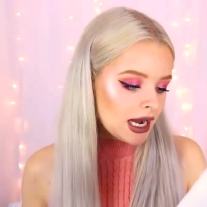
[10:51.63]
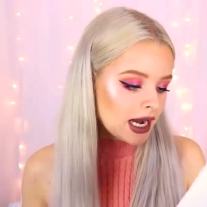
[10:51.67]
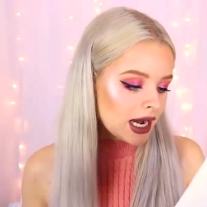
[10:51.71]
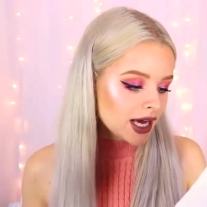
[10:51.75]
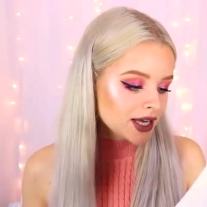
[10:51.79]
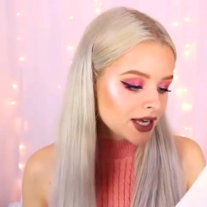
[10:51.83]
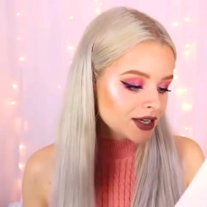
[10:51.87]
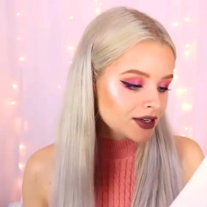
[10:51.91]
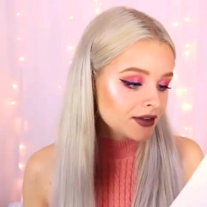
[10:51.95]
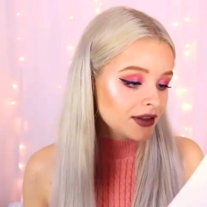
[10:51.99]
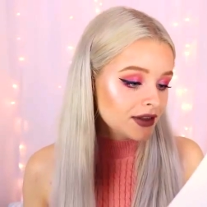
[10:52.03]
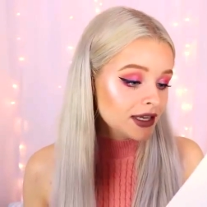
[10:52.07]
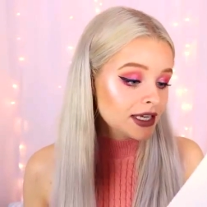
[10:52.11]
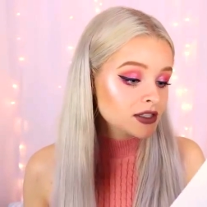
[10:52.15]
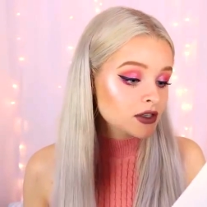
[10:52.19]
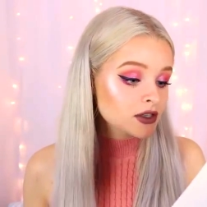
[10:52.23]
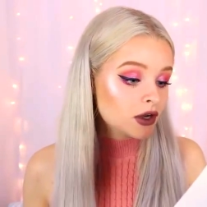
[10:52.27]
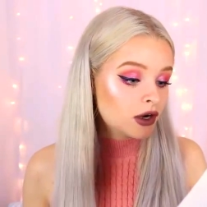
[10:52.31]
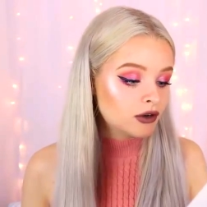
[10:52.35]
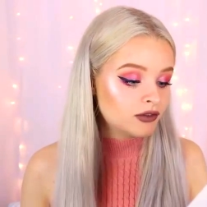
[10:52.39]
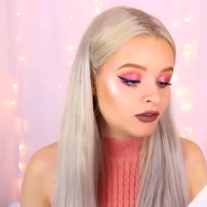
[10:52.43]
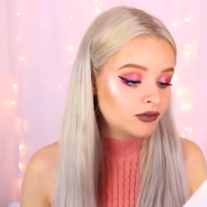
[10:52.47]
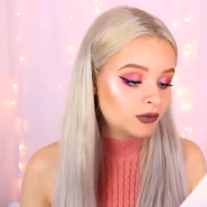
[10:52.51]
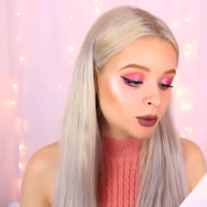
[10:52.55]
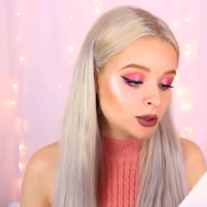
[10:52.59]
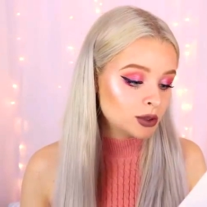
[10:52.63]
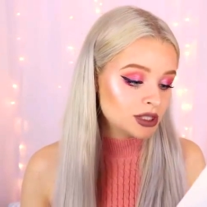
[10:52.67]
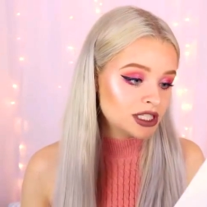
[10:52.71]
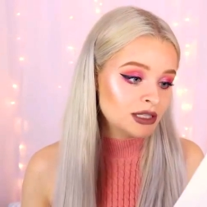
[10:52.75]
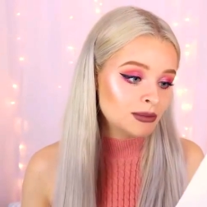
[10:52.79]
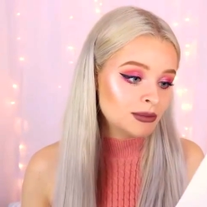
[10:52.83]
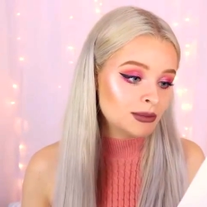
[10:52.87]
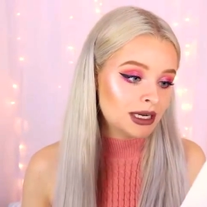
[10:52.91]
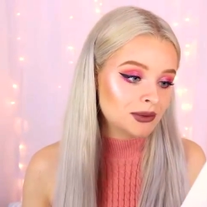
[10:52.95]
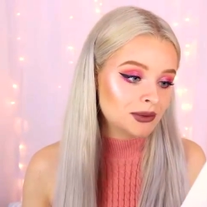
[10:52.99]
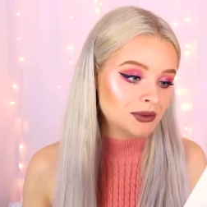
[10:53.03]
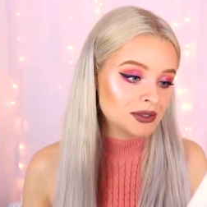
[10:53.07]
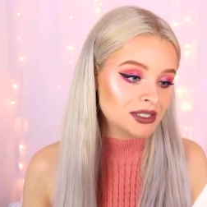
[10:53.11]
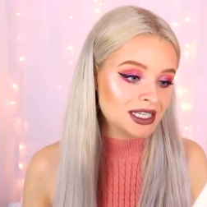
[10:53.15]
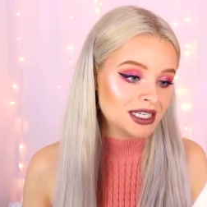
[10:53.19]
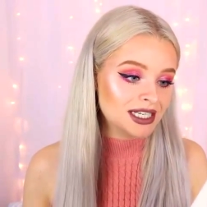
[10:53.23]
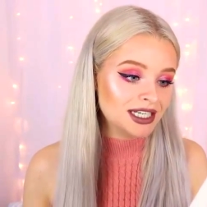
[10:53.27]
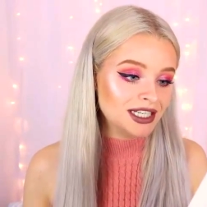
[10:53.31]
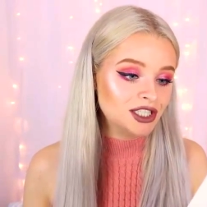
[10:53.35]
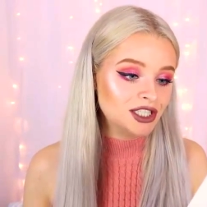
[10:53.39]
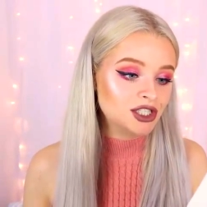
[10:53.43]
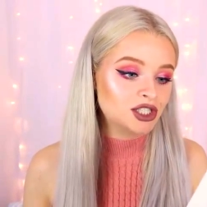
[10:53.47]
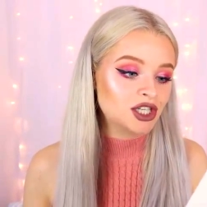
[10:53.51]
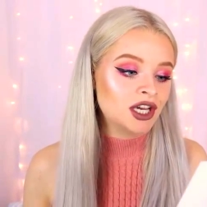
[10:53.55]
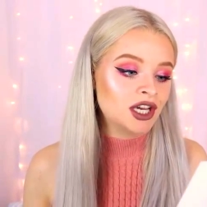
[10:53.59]
And these are £14
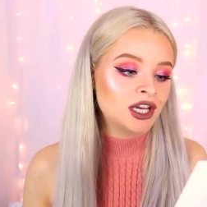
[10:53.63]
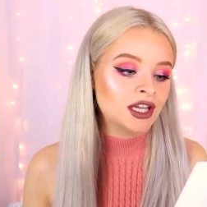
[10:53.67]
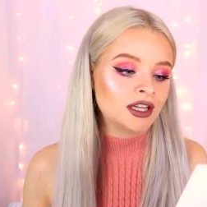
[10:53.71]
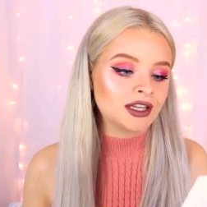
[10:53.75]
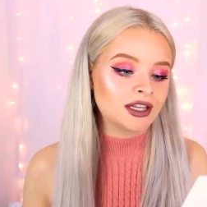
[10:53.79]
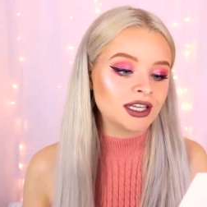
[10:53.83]
each.